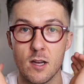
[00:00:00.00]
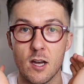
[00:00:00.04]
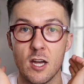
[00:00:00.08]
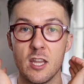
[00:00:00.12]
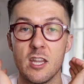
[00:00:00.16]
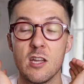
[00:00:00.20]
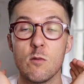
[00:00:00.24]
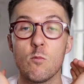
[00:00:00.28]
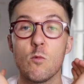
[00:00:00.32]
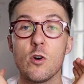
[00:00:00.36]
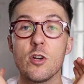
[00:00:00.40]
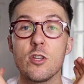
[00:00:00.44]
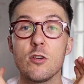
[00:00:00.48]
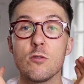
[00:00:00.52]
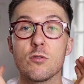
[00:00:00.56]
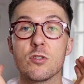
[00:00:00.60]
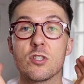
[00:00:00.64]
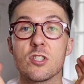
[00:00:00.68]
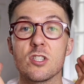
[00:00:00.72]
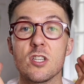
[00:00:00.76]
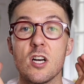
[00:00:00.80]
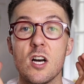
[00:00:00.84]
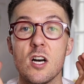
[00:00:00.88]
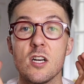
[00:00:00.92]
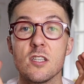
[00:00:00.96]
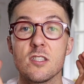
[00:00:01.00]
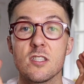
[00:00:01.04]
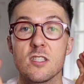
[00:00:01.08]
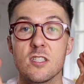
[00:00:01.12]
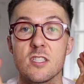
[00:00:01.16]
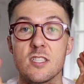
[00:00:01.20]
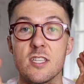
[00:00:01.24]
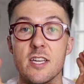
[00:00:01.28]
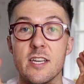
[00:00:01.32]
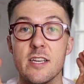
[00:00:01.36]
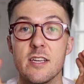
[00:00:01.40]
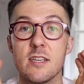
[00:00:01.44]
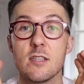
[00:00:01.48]
And then what you'll start to
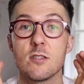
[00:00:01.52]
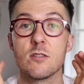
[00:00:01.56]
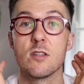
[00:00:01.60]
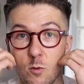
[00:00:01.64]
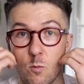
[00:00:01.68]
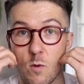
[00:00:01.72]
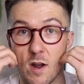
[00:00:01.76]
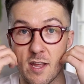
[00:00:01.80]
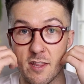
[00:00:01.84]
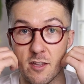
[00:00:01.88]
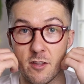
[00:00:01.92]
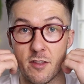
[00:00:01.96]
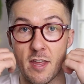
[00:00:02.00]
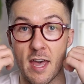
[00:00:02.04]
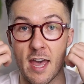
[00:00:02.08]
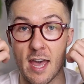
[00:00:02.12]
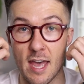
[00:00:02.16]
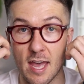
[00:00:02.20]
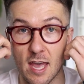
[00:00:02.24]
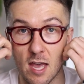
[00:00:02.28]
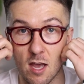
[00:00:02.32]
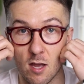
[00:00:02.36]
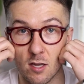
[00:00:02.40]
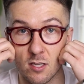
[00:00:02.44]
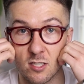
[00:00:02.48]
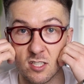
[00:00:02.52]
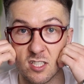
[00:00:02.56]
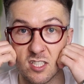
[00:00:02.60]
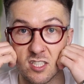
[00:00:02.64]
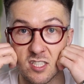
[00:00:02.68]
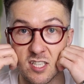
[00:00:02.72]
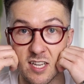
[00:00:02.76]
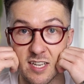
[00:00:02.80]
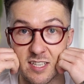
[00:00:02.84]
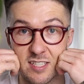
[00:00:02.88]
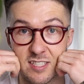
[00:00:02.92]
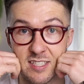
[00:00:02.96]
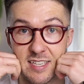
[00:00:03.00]
see is the way that the hair
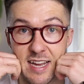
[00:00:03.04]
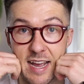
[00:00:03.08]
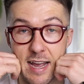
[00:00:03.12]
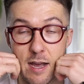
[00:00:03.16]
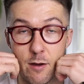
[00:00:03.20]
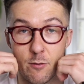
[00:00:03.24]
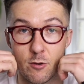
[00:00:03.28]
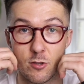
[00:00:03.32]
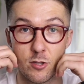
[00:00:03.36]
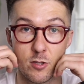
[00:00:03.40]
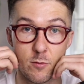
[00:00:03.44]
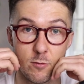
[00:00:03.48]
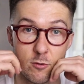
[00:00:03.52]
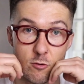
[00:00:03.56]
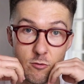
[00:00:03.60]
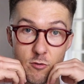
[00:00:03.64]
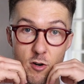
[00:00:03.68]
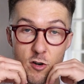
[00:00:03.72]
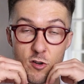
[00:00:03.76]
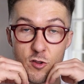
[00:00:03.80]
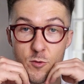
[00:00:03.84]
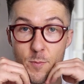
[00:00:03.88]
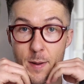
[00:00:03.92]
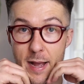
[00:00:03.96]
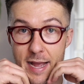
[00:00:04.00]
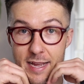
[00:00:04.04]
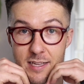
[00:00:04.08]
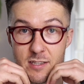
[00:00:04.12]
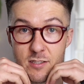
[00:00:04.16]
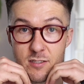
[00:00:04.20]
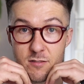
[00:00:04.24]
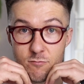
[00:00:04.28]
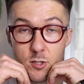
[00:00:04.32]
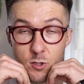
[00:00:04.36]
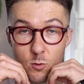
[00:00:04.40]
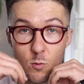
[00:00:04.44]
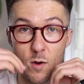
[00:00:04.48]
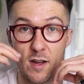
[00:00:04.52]
sits down and the growth patterns
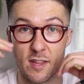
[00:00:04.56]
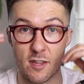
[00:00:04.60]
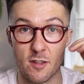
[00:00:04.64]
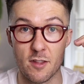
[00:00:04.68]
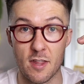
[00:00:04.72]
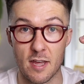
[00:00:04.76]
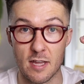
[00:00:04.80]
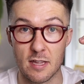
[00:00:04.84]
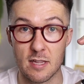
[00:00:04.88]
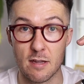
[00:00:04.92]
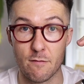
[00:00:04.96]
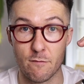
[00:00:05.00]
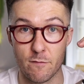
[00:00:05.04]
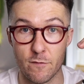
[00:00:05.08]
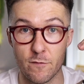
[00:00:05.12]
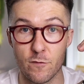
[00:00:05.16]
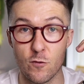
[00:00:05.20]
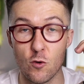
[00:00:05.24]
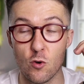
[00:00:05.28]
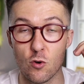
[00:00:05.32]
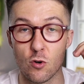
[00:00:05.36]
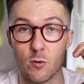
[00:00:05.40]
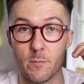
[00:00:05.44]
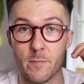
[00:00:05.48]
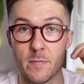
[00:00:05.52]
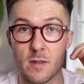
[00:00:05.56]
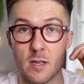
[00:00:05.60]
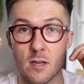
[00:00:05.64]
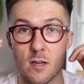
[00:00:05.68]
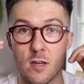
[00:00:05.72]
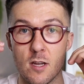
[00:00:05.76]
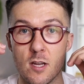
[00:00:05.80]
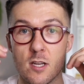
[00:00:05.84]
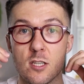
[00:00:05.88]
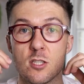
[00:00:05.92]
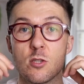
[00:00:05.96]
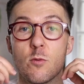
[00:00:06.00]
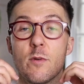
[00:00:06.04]
and the way that they then form.
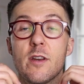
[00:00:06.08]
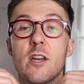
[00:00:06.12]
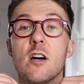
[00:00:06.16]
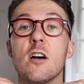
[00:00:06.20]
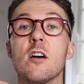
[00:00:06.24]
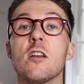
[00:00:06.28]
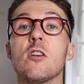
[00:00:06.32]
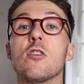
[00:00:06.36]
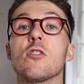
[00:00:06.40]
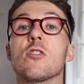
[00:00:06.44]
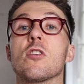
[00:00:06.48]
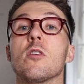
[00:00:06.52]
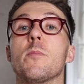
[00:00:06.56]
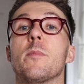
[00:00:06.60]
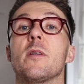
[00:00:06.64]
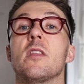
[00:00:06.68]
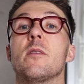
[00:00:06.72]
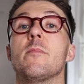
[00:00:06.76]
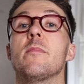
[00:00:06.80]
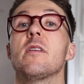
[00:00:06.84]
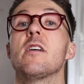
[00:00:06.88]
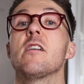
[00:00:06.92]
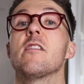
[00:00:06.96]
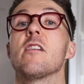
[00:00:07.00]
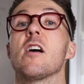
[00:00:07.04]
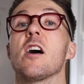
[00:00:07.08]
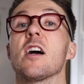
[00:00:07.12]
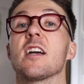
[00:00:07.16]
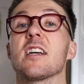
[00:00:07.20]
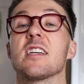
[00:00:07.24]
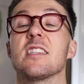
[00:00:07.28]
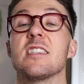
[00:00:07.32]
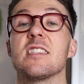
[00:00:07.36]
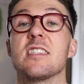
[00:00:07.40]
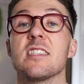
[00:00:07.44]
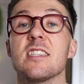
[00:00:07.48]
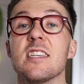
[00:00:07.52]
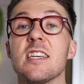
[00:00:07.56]
So when I look up in the mirror, I
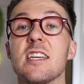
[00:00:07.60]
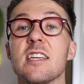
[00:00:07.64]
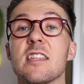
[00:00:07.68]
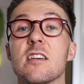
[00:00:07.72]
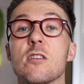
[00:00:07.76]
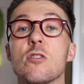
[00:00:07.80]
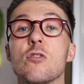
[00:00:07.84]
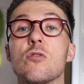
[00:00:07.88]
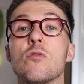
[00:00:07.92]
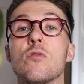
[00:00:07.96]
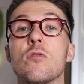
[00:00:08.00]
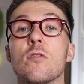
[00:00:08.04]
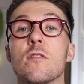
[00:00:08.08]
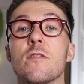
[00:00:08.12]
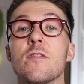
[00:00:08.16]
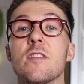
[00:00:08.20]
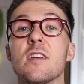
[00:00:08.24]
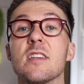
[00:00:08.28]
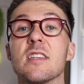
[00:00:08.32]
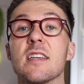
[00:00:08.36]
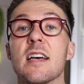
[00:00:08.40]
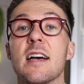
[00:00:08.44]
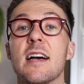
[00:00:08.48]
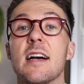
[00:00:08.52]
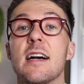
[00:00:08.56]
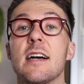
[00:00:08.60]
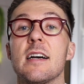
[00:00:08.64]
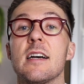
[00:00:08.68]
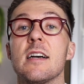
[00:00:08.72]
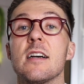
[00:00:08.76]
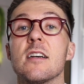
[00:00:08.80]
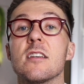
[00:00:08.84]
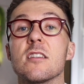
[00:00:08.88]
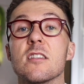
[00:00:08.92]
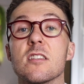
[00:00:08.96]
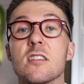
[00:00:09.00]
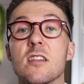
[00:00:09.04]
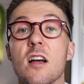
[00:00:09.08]
can see that all of this hair
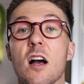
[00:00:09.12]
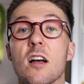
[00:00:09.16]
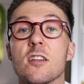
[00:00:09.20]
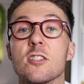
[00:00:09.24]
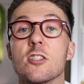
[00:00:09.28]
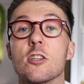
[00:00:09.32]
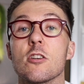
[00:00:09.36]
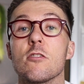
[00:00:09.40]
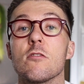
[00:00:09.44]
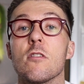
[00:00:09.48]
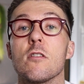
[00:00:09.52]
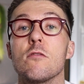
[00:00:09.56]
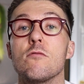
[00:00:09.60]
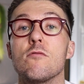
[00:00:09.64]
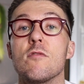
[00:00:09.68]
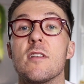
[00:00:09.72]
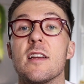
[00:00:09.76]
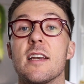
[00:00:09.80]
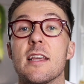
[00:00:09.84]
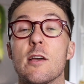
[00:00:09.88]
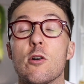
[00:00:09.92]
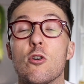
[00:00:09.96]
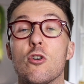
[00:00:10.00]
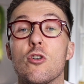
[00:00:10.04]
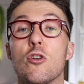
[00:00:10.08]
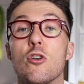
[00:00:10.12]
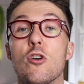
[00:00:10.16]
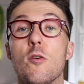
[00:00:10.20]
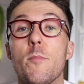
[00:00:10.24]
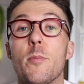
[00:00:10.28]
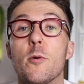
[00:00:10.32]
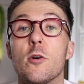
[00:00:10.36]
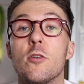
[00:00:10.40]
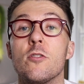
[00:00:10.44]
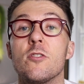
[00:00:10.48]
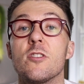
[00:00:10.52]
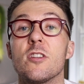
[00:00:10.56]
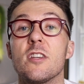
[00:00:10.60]
starts to grow really up
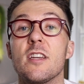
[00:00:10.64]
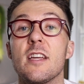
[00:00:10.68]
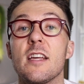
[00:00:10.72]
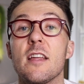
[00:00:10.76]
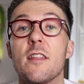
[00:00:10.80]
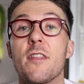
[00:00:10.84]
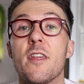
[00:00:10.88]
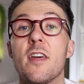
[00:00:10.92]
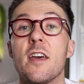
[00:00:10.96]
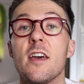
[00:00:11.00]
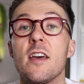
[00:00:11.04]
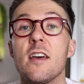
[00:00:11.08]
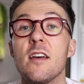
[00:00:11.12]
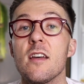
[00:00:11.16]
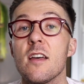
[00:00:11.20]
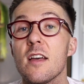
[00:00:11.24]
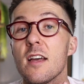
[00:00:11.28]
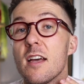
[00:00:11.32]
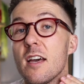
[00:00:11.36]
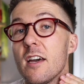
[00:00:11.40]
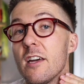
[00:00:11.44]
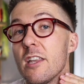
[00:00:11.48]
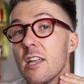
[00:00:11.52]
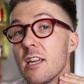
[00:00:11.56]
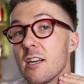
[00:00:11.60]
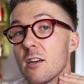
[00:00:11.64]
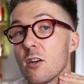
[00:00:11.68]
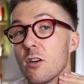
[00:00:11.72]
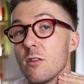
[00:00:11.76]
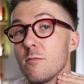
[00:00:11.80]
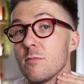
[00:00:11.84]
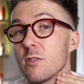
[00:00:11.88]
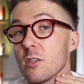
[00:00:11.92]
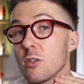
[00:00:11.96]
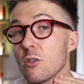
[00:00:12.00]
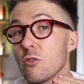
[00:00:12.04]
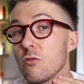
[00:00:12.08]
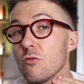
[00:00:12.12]
underneath here. It then
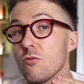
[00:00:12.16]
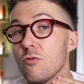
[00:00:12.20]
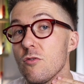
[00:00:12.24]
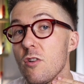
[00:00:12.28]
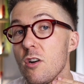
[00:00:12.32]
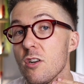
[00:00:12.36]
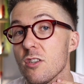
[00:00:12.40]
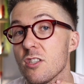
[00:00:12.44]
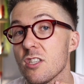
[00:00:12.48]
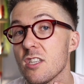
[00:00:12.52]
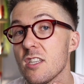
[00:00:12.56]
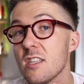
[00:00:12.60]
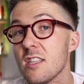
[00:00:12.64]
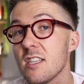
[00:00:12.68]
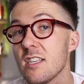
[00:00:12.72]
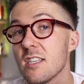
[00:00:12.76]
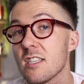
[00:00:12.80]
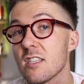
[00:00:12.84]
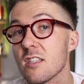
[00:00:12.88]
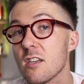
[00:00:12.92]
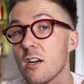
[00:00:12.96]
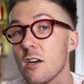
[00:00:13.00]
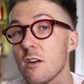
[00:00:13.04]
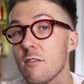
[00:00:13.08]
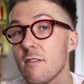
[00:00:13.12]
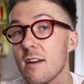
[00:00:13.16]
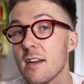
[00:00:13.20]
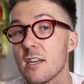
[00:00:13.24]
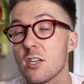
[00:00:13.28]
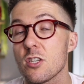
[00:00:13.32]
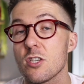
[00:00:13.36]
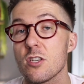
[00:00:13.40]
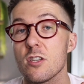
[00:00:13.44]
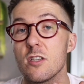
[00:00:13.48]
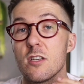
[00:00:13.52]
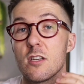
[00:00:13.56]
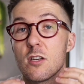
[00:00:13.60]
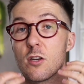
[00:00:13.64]
comes across in this
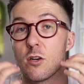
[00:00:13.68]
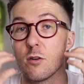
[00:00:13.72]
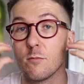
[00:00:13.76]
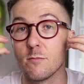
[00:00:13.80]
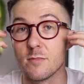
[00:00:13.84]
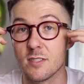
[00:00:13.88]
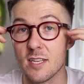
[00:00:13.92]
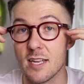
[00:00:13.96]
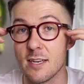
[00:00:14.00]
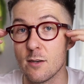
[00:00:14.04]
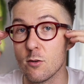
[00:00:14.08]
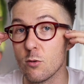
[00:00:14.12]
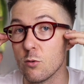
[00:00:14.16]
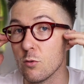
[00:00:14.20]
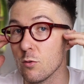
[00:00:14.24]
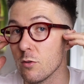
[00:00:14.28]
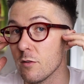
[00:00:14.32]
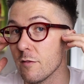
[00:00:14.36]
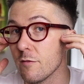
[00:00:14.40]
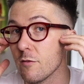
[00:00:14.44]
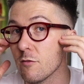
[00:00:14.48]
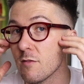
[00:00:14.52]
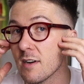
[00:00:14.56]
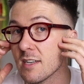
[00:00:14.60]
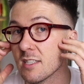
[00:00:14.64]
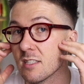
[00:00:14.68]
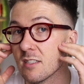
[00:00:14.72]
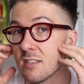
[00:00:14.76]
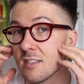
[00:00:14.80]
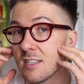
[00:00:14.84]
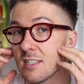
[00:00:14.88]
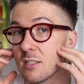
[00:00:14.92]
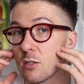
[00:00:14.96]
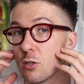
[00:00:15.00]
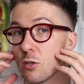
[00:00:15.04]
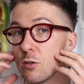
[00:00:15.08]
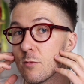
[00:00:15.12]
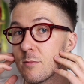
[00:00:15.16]
direction. It comes then, all of the rest of
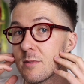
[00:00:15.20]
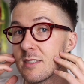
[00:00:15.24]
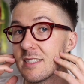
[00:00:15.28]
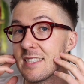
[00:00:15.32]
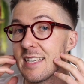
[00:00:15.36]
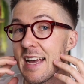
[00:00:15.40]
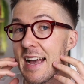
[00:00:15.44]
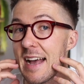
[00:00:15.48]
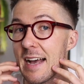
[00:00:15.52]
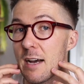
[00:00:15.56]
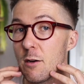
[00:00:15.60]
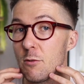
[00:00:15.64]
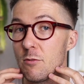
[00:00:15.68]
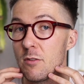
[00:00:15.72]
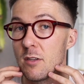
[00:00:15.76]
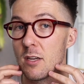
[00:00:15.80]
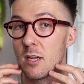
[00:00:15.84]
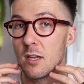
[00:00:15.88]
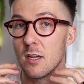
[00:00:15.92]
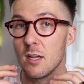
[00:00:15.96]
this comes down.